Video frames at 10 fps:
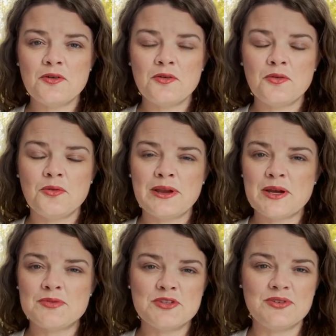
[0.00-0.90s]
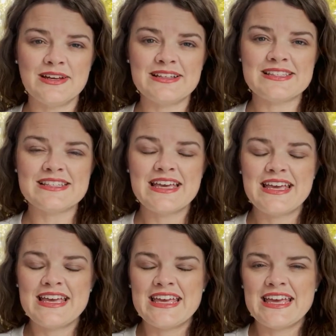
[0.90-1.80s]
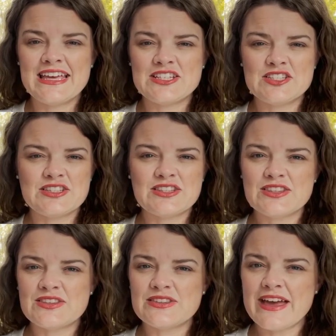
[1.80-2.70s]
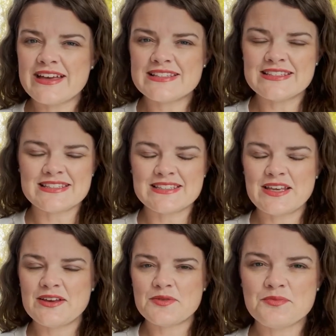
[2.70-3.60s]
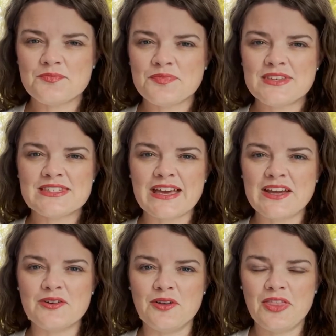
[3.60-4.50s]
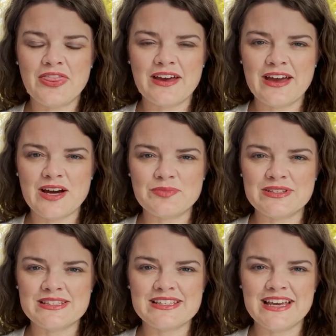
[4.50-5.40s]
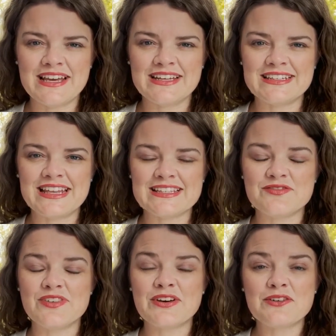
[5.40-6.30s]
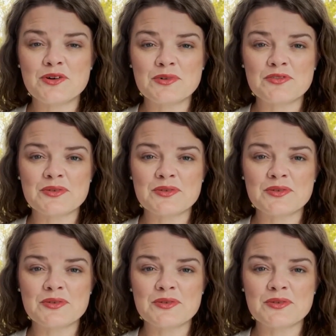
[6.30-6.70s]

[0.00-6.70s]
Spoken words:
wake up 2 nights. It has this cycle that happens, and that's very normal for